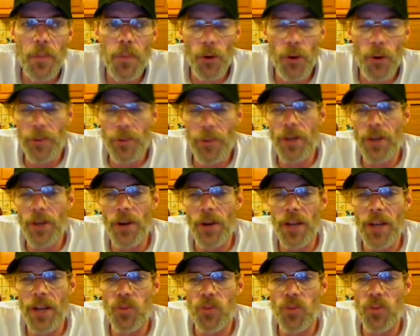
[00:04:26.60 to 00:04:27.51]
Puerto Rico
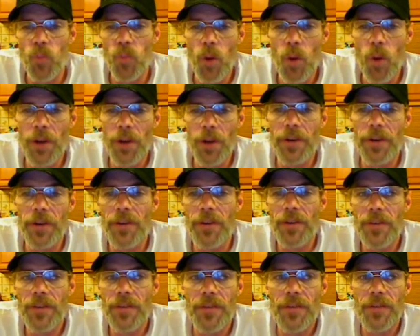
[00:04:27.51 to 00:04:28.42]
has
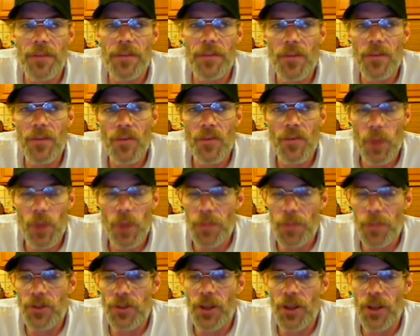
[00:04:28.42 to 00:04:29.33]
one
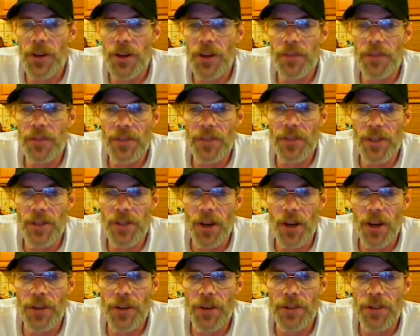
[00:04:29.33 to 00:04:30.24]
representative in
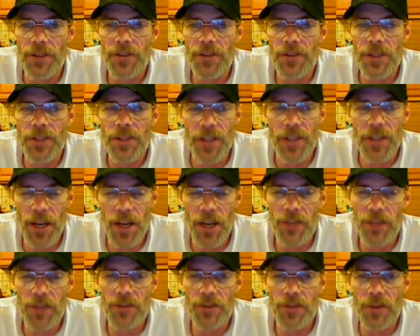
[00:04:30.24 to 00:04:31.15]
Congress, in the
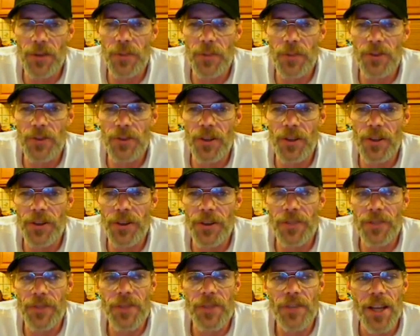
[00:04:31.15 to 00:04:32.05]
House of
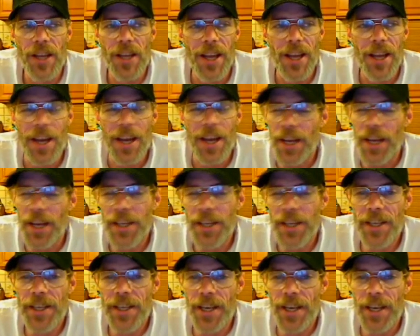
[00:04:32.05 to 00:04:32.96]
Representatives, and
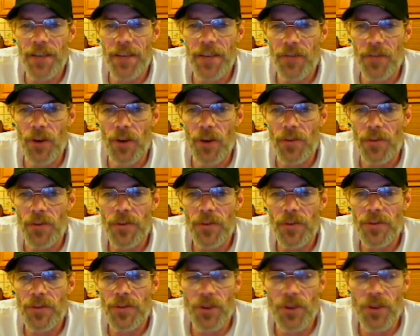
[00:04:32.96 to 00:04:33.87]
he can't vote,
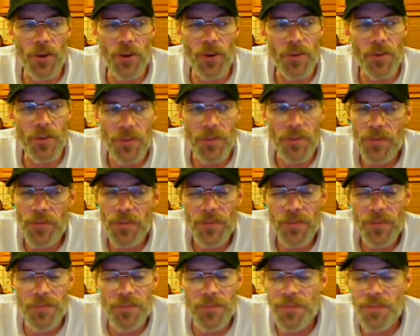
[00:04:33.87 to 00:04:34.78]
so
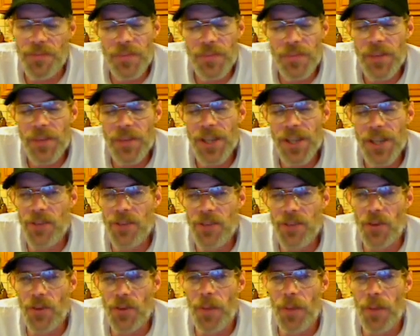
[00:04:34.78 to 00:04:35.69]
he
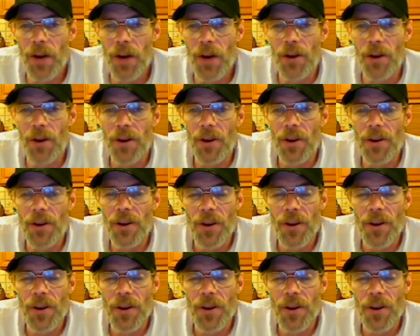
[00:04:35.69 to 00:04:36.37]
has no power.